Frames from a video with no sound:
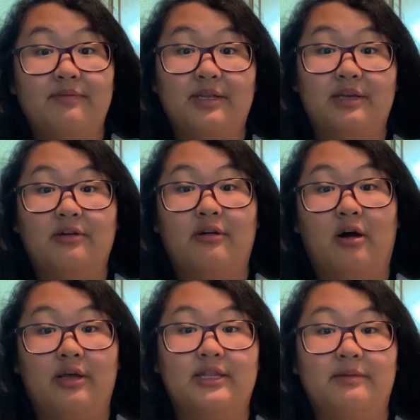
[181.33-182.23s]
video
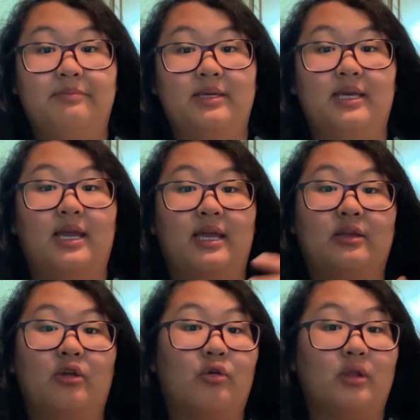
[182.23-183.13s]
on Dippy and
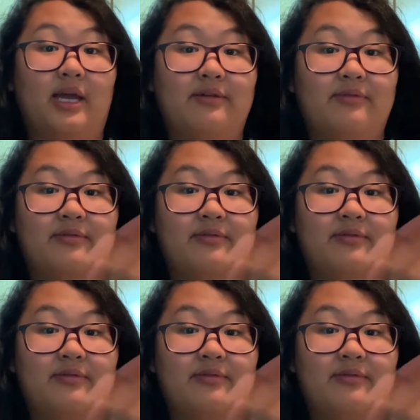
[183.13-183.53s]
her life.